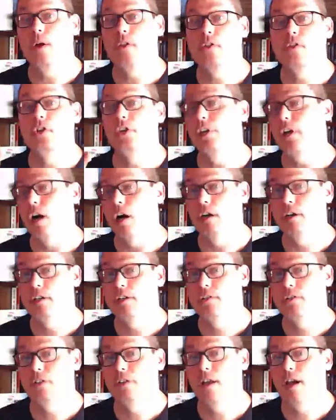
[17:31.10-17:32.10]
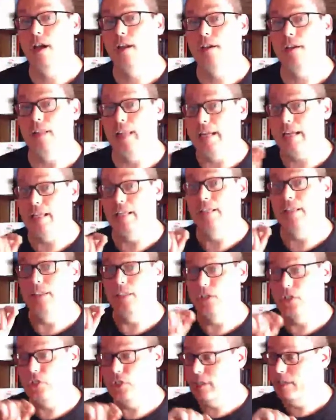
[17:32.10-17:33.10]
whether you're an artist or not, like a
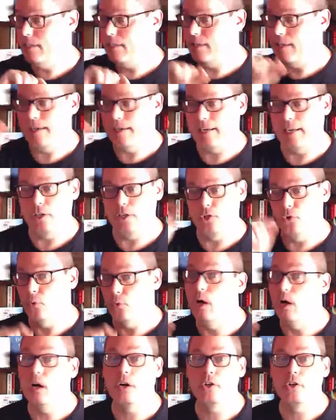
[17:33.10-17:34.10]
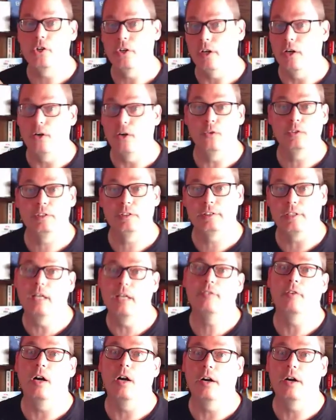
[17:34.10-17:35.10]
legit, like draw your own
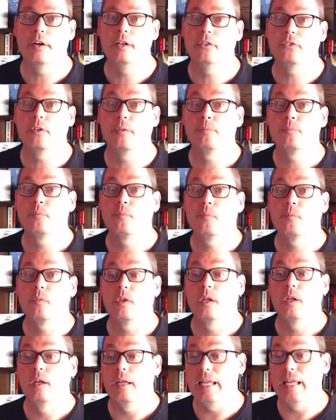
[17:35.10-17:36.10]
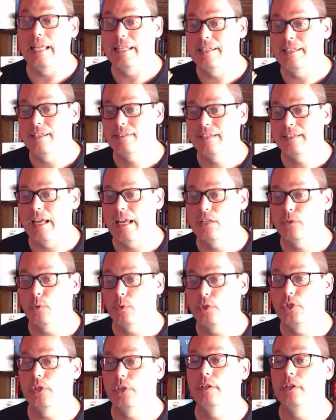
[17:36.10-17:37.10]
stuff artist. In this case,
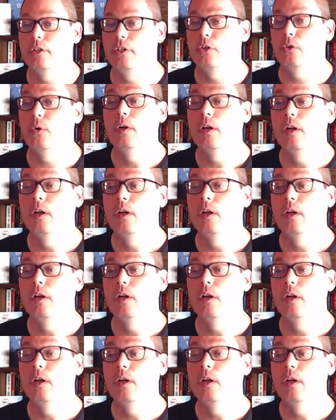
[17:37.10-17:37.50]
what you can do,